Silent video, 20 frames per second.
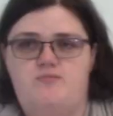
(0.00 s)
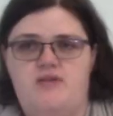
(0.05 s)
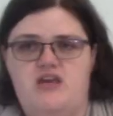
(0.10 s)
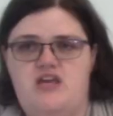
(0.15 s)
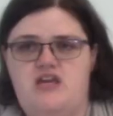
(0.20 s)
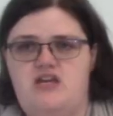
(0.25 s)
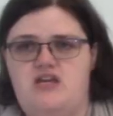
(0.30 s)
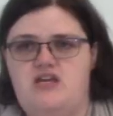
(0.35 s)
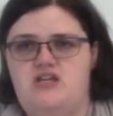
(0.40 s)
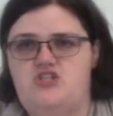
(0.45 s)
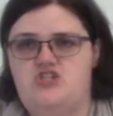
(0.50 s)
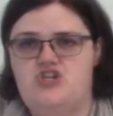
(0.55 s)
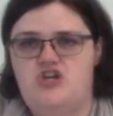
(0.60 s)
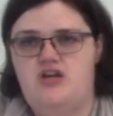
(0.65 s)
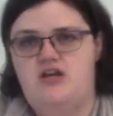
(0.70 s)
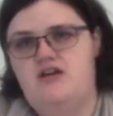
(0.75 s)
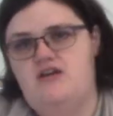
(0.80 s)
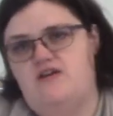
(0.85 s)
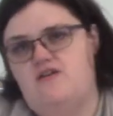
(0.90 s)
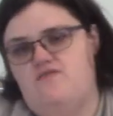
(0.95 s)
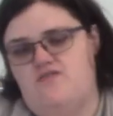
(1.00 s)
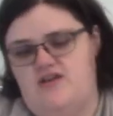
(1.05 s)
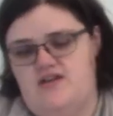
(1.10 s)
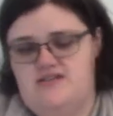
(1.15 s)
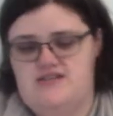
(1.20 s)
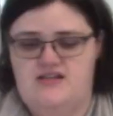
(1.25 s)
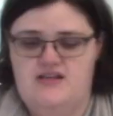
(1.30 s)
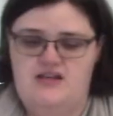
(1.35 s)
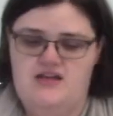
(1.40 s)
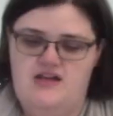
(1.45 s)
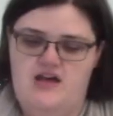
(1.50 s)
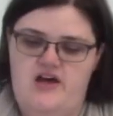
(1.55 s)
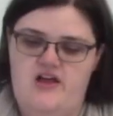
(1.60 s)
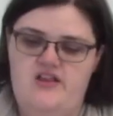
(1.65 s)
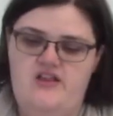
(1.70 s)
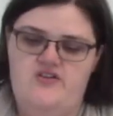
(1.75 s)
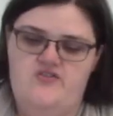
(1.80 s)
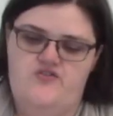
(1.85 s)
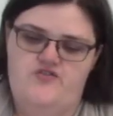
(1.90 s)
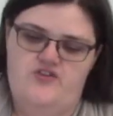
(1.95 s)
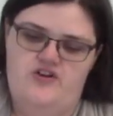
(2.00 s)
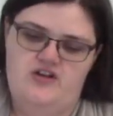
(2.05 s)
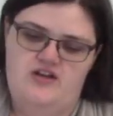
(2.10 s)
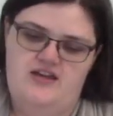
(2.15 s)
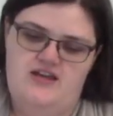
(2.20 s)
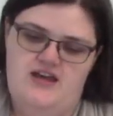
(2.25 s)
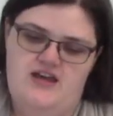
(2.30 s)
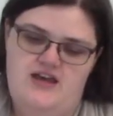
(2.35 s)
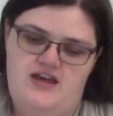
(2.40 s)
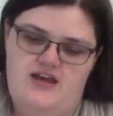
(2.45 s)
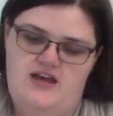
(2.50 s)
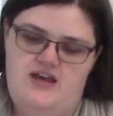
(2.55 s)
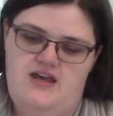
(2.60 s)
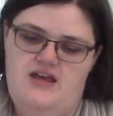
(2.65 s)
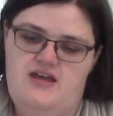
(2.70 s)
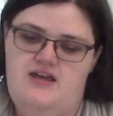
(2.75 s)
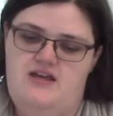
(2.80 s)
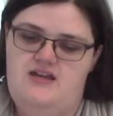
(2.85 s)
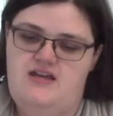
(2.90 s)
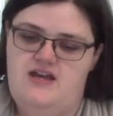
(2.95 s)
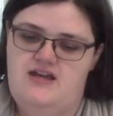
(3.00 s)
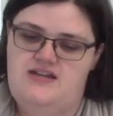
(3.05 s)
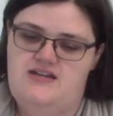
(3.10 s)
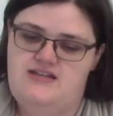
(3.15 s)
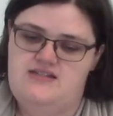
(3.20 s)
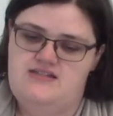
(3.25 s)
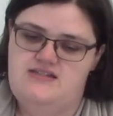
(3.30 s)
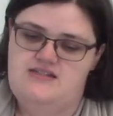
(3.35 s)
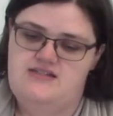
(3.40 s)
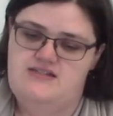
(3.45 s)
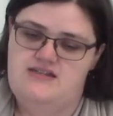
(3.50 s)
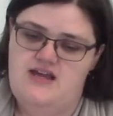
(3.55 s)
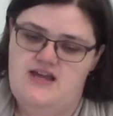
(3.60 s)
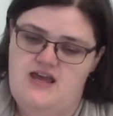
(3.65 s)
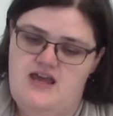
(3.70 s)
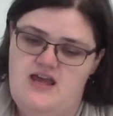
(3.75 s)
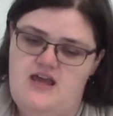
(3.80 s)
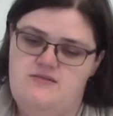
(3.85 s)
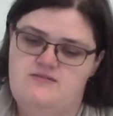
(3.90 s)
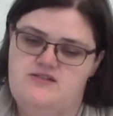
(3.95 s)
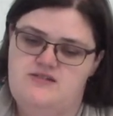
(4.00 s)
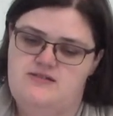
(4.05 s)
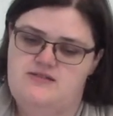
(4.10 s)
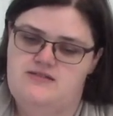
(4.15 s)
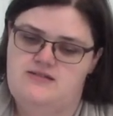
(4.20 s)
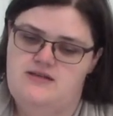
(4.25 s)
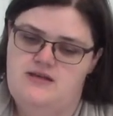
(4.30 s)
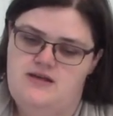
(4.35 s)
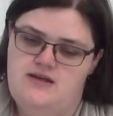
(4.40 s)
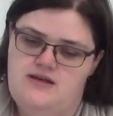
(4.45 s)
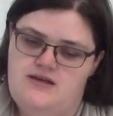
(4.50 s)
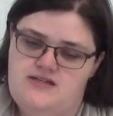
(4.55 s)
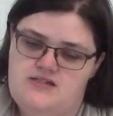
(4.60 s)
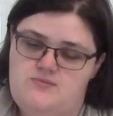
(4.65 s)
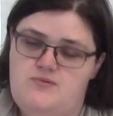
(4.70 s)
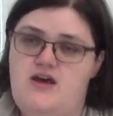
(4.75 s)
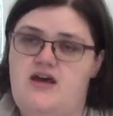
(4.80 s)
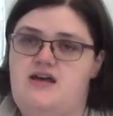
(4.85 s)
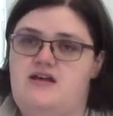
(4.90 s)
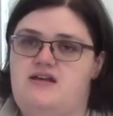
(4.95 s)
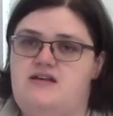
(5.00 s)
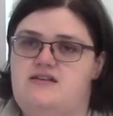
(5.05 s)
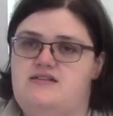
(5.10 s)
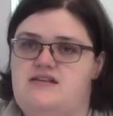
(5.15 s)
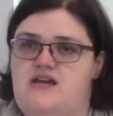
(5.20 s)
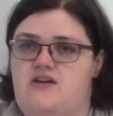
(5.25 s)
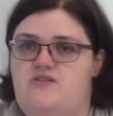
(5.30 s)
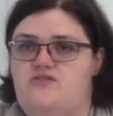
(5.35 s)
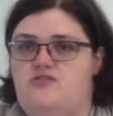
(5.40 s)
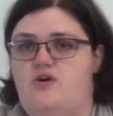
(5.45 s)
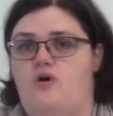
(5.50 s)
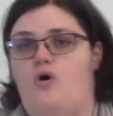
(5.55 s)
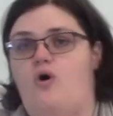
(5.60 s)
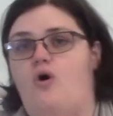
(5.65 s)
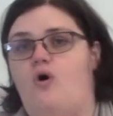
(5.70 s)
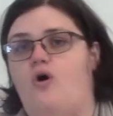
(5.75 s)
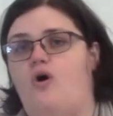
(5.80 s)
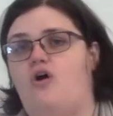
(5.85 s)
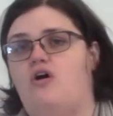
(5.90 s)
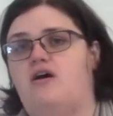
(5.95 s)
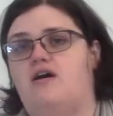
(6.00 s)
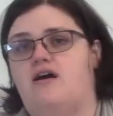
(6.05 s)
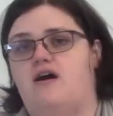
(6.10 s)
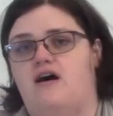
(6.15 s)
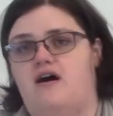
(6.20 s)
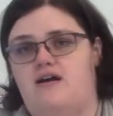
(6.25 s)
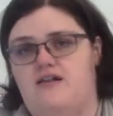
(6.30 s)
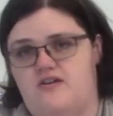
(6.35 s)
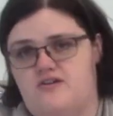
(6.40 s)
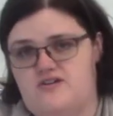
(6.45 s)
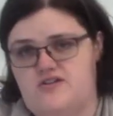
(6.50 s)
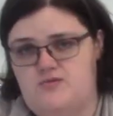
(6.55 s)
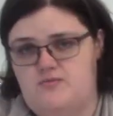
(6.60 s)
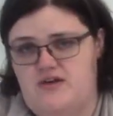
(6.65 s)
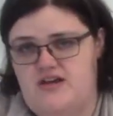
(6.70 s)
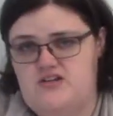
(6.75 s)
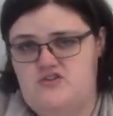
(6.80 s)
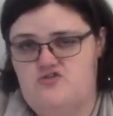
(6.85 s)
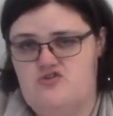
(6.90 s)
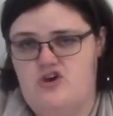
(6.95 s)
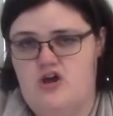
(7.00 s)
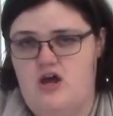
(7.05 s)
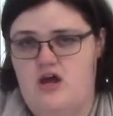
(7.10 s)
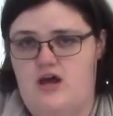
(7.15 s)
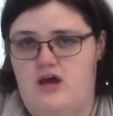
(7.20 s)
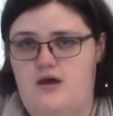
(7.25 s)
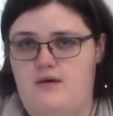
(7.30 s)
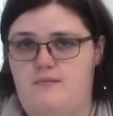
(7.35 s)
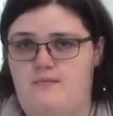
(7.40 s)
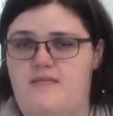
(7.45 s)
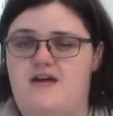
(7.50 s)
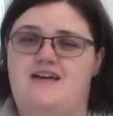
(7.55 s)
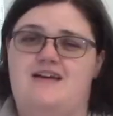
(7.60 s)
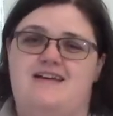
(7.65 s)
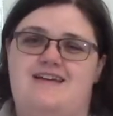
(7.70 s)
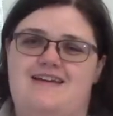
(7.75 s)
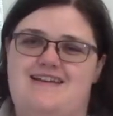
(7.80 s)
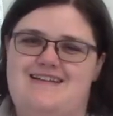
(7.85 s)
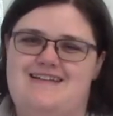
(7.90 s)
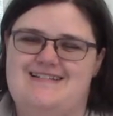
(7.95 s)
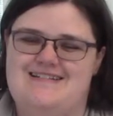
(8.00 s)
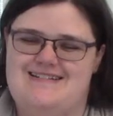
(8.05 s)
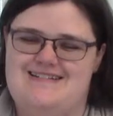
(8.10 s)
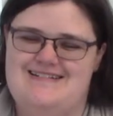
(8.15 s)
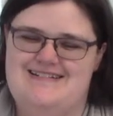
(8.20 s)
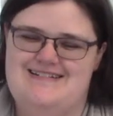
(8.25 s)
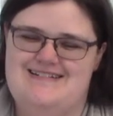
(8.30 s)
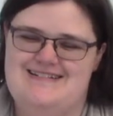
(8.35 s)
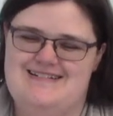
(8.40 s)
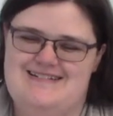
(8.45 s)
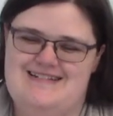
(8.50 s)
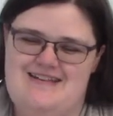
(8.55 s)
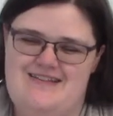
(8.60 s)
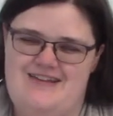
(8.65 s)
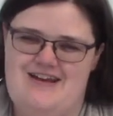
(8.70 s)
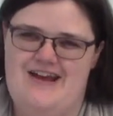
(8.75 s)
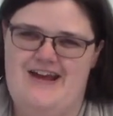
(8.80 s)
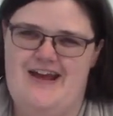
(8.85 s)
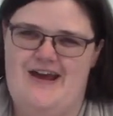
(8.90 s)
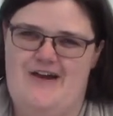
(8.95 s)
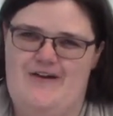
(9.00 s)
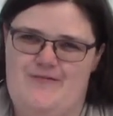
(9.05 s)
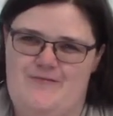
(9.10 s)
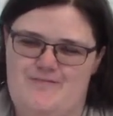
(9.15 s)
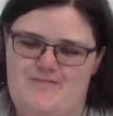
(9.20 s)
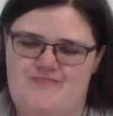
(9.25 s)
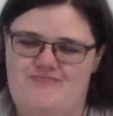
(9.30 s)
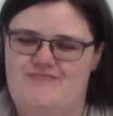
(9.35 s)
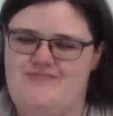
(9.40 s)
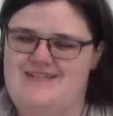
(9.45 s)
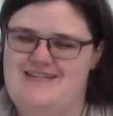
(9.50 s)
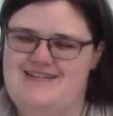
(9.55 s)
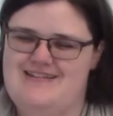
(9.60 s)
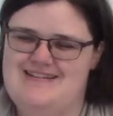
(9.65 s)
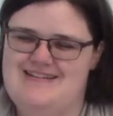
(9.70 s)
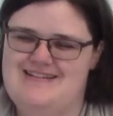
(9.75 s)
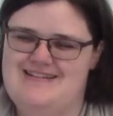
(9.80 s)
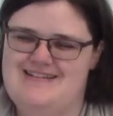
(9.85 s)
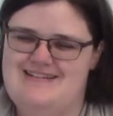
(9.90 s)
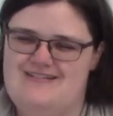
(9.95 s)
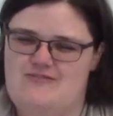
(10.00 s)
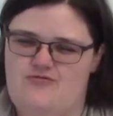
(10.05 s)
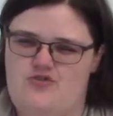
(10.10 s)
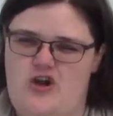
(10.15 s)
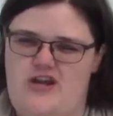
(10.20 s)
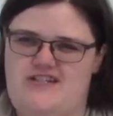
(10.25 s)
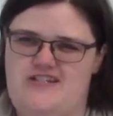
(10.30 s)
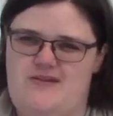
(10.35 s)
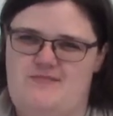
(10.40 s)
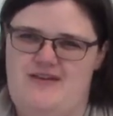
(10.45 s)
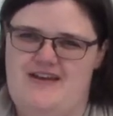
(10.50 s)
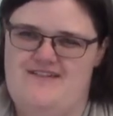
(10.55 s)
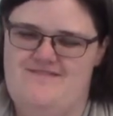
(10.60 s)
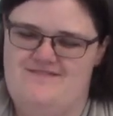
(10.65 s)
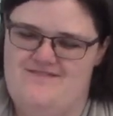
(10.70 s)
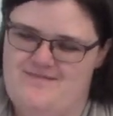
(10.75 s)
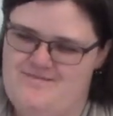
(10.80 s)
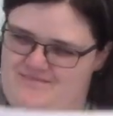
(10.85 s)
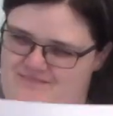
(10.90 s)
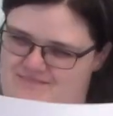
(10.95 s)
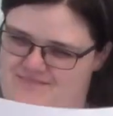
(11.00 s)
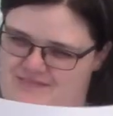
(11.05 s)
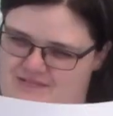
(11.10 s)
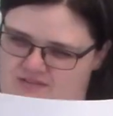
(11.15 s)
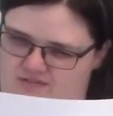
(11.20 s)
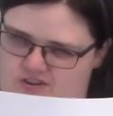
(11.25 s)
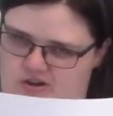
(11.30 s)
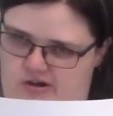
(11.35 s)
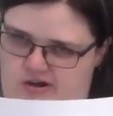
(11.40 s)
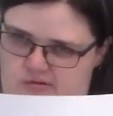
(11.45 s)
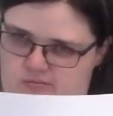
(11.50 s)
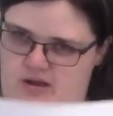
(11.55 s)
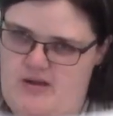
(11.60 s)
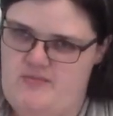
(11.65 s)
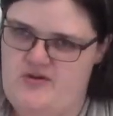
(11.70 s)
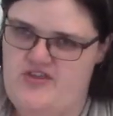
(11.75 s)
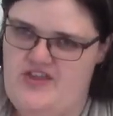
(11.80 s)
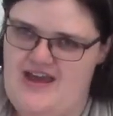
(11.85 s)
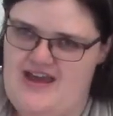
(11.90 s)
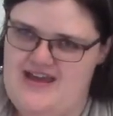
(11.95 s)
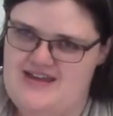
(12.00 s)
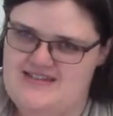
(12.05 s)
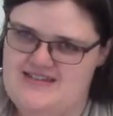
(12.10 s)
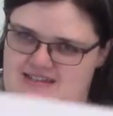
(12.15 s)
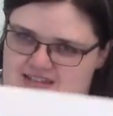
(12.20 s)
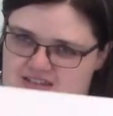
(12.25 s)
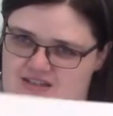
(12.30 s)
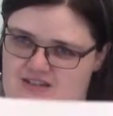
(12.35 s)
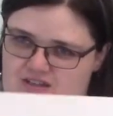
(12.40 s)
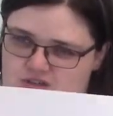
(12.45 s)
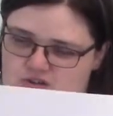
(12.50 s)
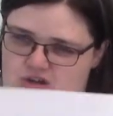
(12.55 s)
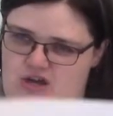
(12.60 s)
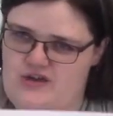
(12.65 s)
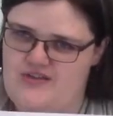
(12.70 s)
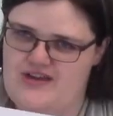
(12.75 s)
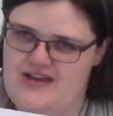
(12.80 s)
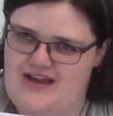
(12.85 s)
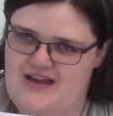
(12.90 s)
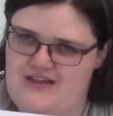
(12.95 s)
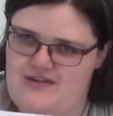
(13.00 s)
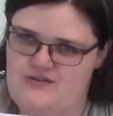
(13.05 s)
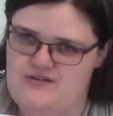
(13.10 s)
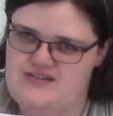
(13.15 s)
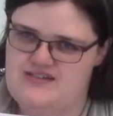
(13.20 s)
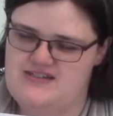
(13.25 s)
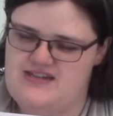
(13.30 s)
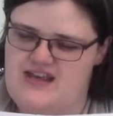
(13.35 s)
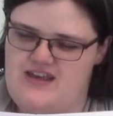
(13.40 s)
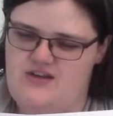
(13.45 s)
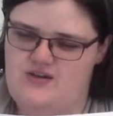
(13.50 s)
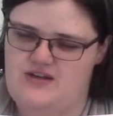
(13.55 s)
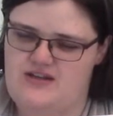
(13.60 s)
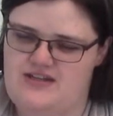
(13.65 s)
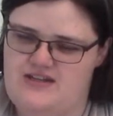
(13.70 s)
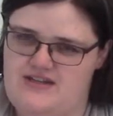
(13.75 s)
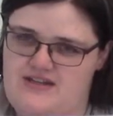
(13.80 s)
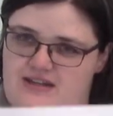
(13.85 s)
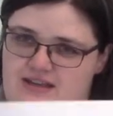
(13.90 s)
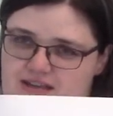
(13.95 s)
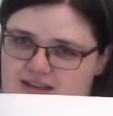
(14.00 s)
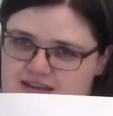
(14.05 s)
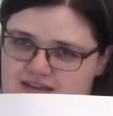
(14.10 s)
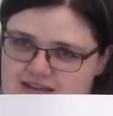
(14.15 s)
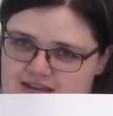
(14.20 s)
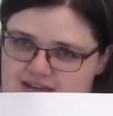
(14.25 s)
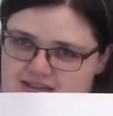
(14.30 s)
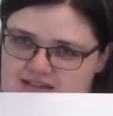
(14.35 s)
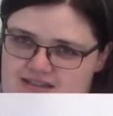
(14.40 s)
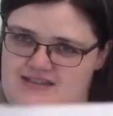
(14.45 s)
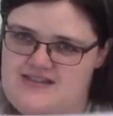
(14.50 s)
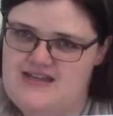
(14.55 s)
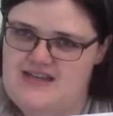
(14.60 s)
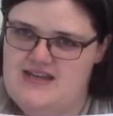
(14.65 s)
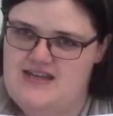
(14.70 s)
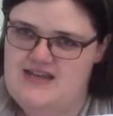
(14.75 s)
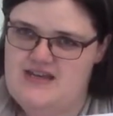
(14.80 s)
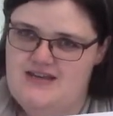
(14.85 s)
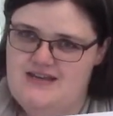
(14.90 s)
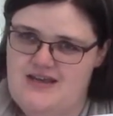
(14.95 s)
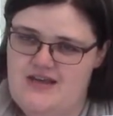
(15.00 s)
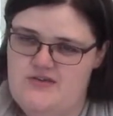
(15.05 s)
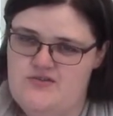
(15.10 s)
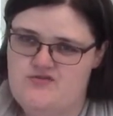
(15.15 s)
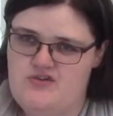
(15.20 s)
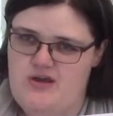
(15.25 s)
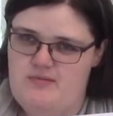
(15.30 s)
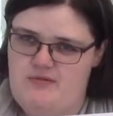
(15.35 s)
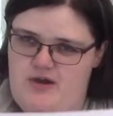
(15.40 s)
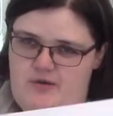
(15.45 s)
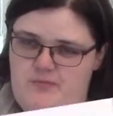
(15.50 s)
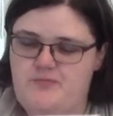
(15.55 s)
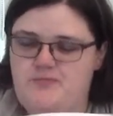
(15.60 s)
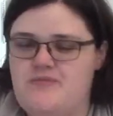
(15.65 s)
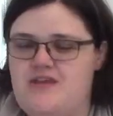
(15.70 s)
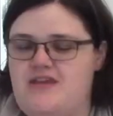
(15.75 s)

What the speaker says: B. Jiv is a colorful kid, and his name spells out the whole color spectrum. There you go. Roy G. Biv. If you can remember that, you know the colors that you can see in the rainbow.